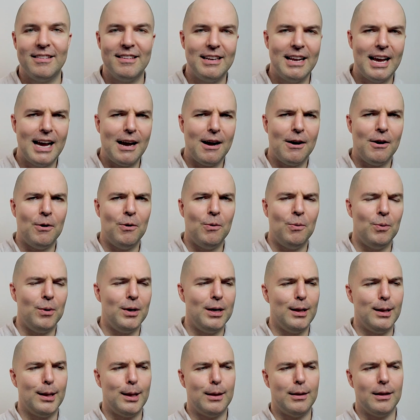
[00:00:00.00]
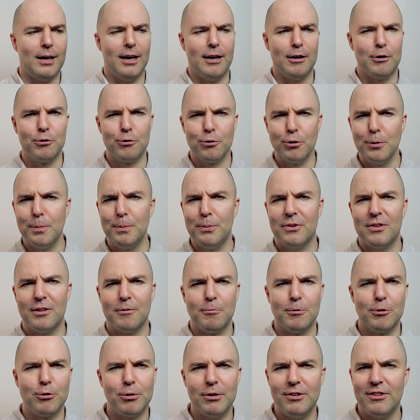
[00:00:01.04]
now with groups and
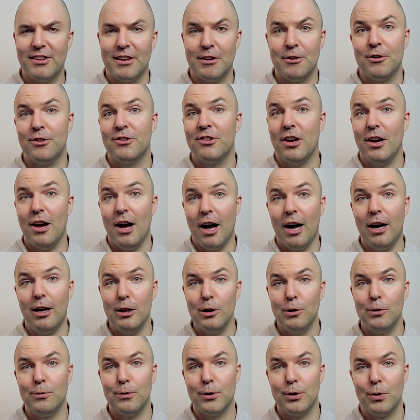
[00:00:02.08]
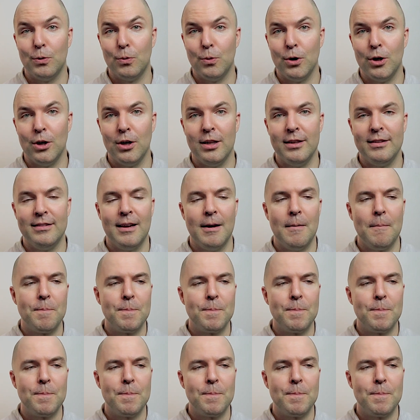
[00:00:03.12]
retreat centers all over the world.